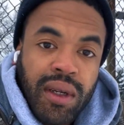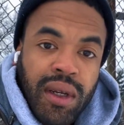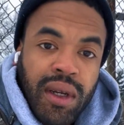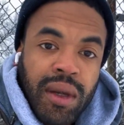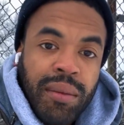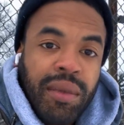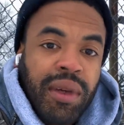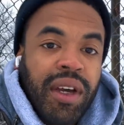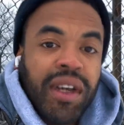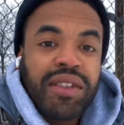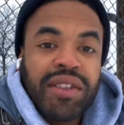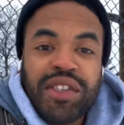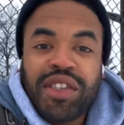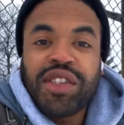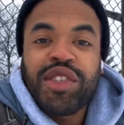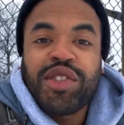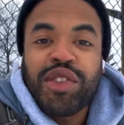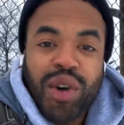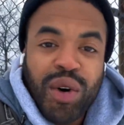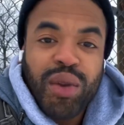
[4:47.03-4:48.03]
Because this
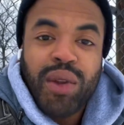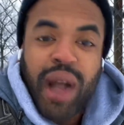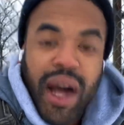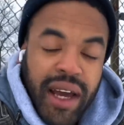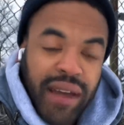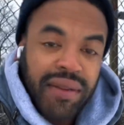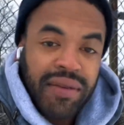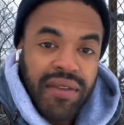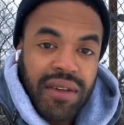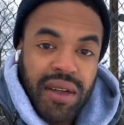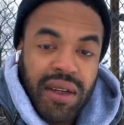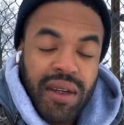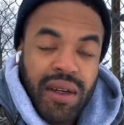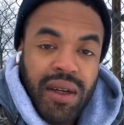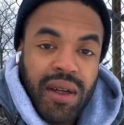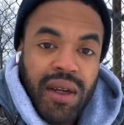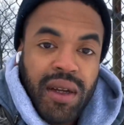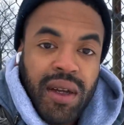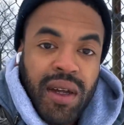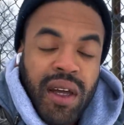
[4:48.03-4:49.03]
is your life.
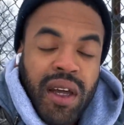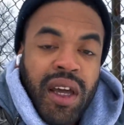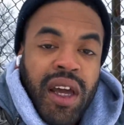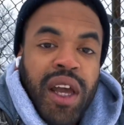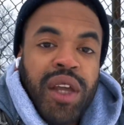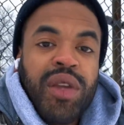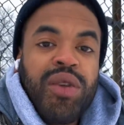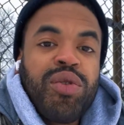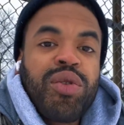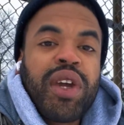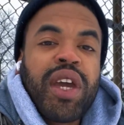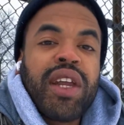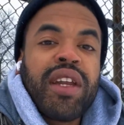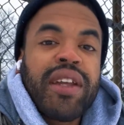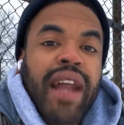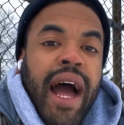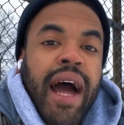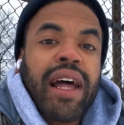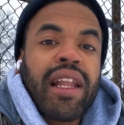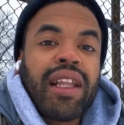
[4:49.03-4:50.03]
And you
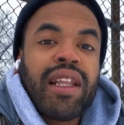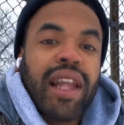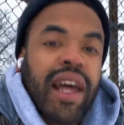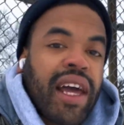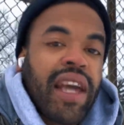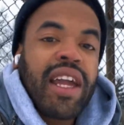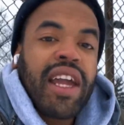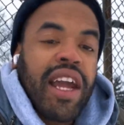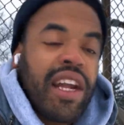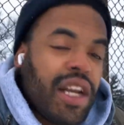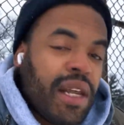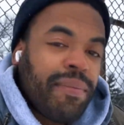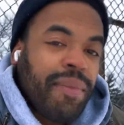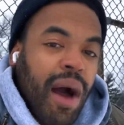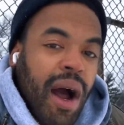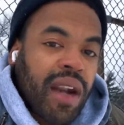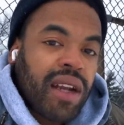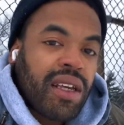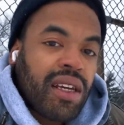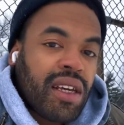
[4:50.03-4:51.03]
cannot let
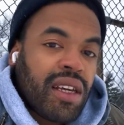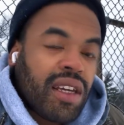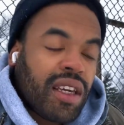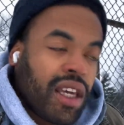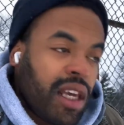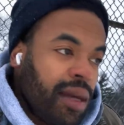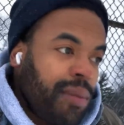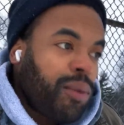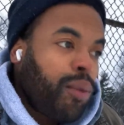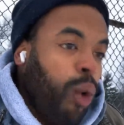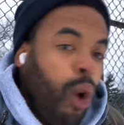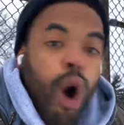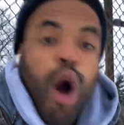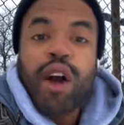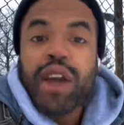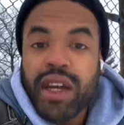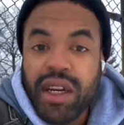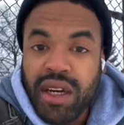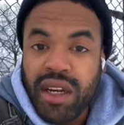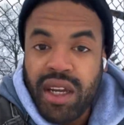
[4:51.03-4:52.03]
anybody keep
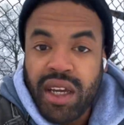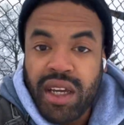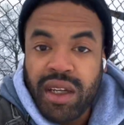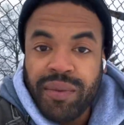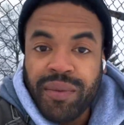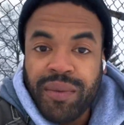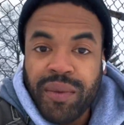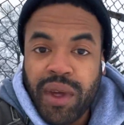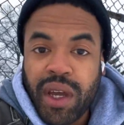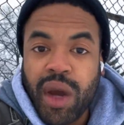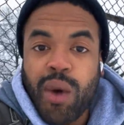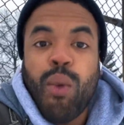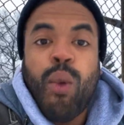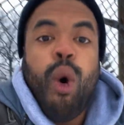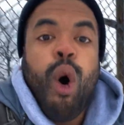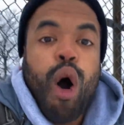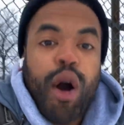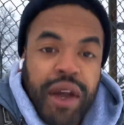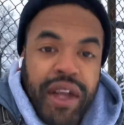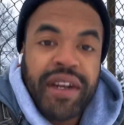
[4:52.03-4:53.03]
walking in and
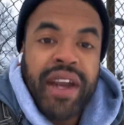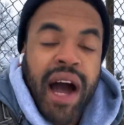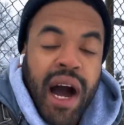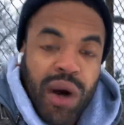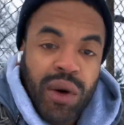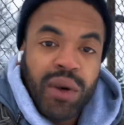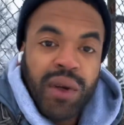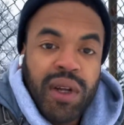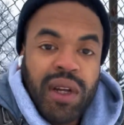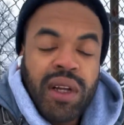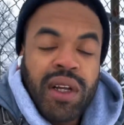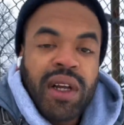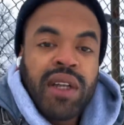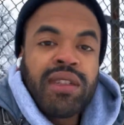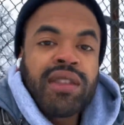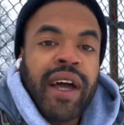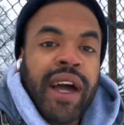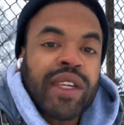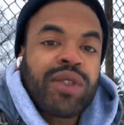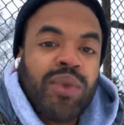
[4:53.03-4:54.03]
walking out.
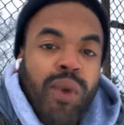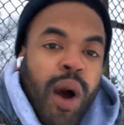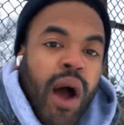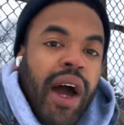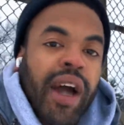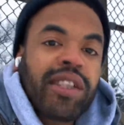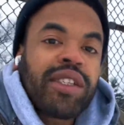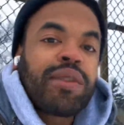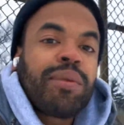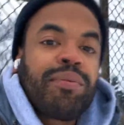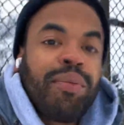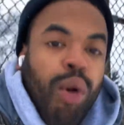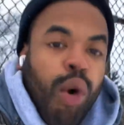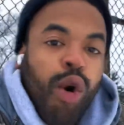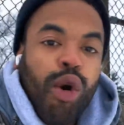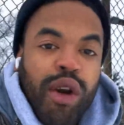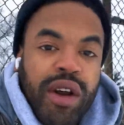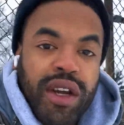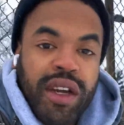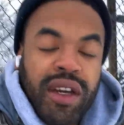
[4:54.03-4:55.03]
That's why it's
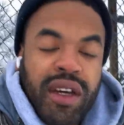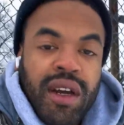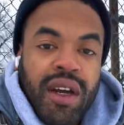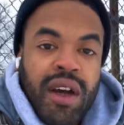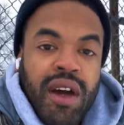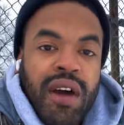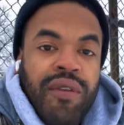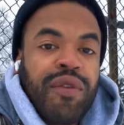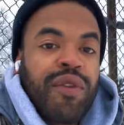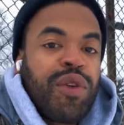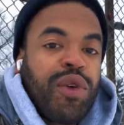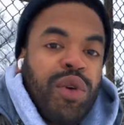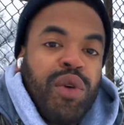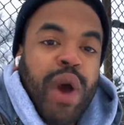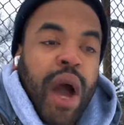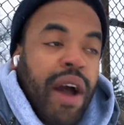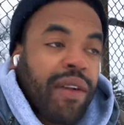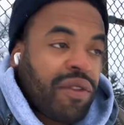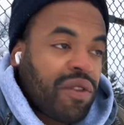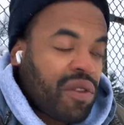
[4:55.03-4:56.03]
important for you
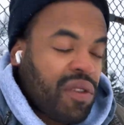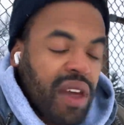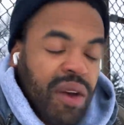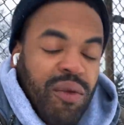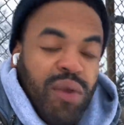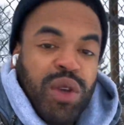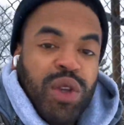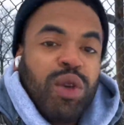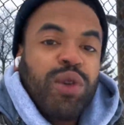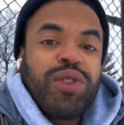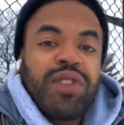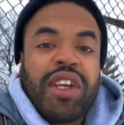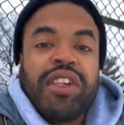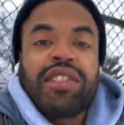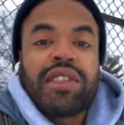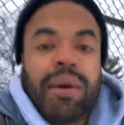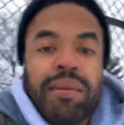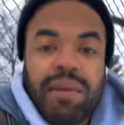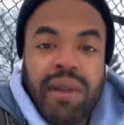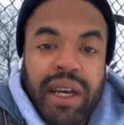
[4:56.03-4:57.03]
when you see
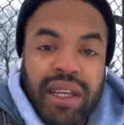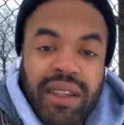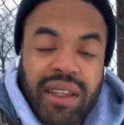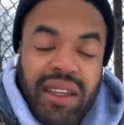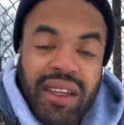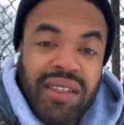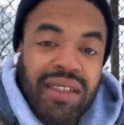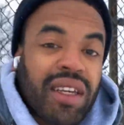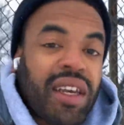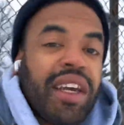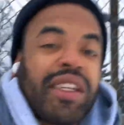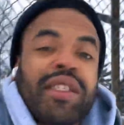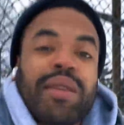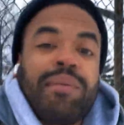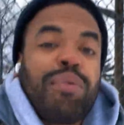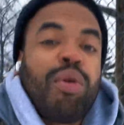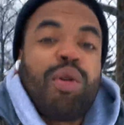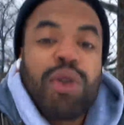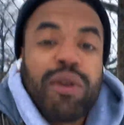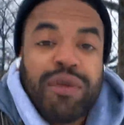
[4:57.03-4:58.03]
something like this, it's
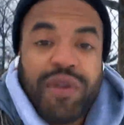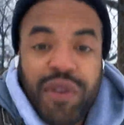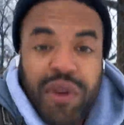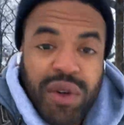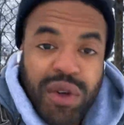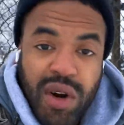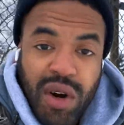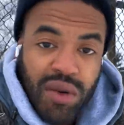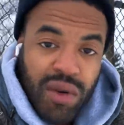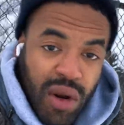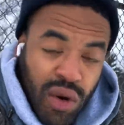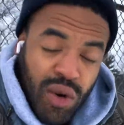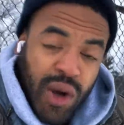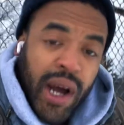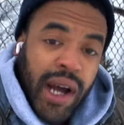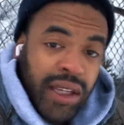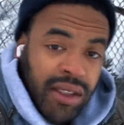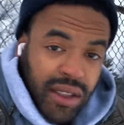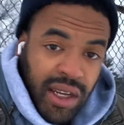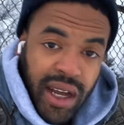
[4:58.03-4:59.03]
important for you to go no
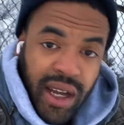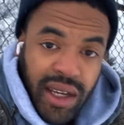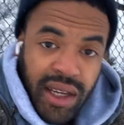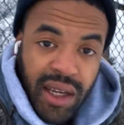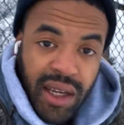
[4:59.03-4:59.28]
contact.